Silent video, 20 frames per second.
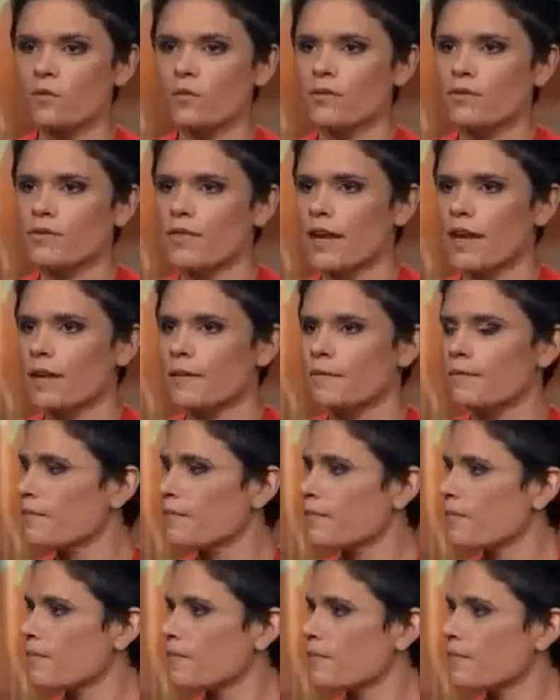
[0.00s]
in was that
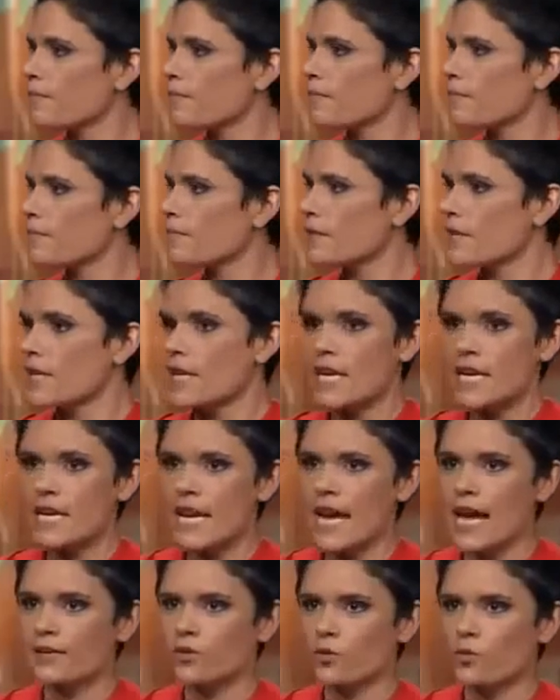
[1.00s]

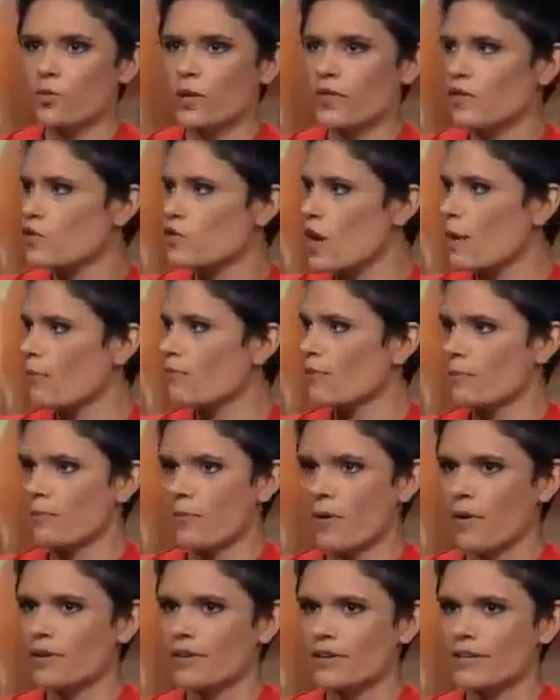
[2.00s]
he had to win the job from
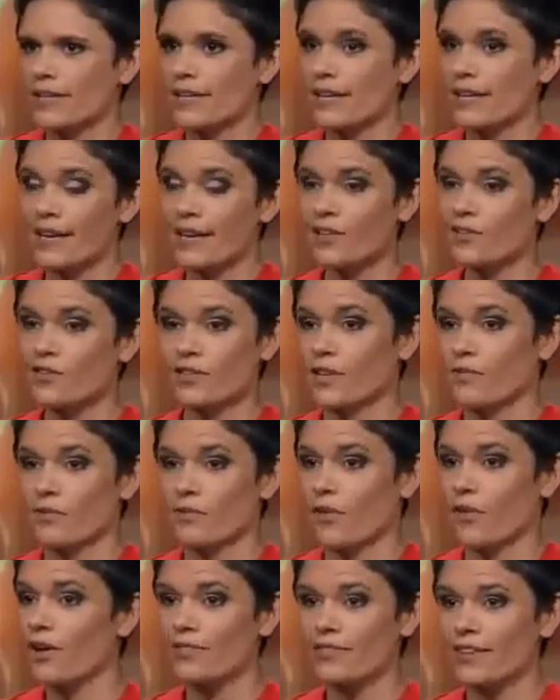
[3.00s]
Barkley. I actually
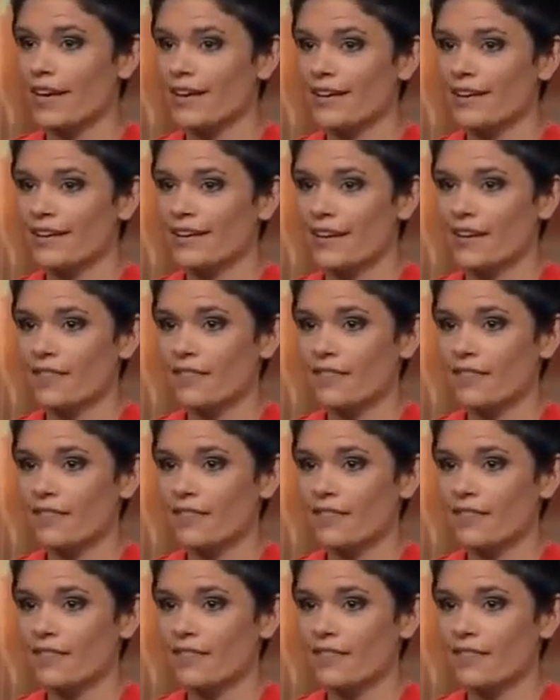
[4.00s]
never thought that.